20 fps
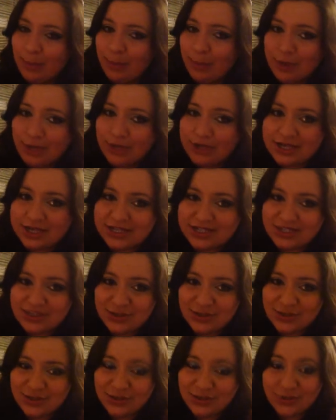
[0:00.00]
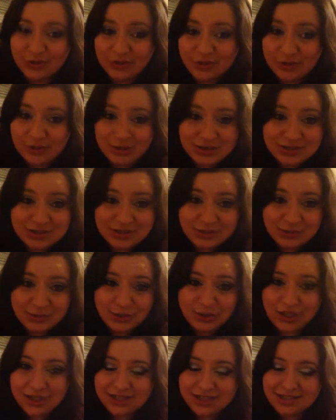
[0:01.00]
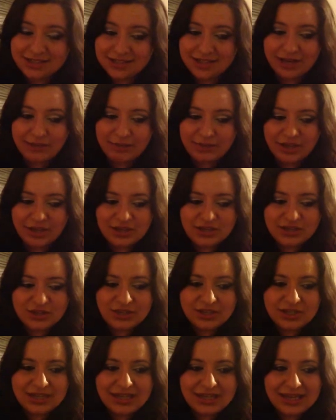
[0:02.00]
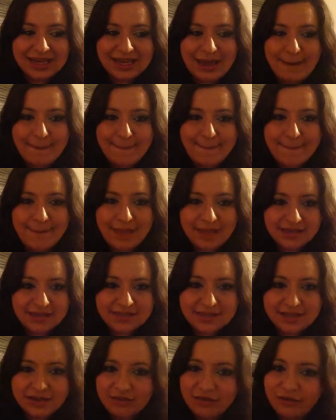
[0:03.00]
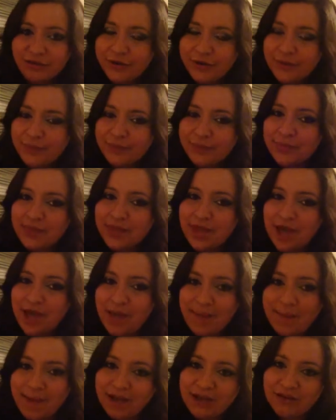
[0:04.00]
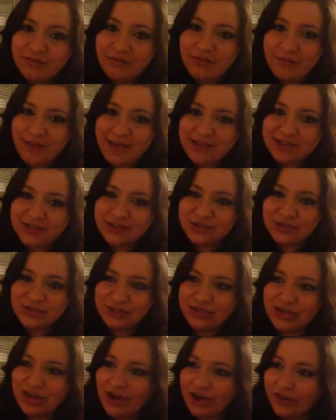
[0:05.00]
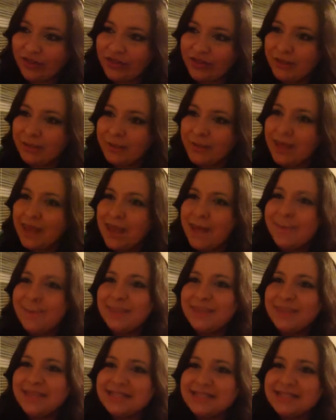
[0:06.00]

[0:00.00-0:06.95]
pretty soon or that most of them were going to die because you didn't get a massive amount of a backstory on them, but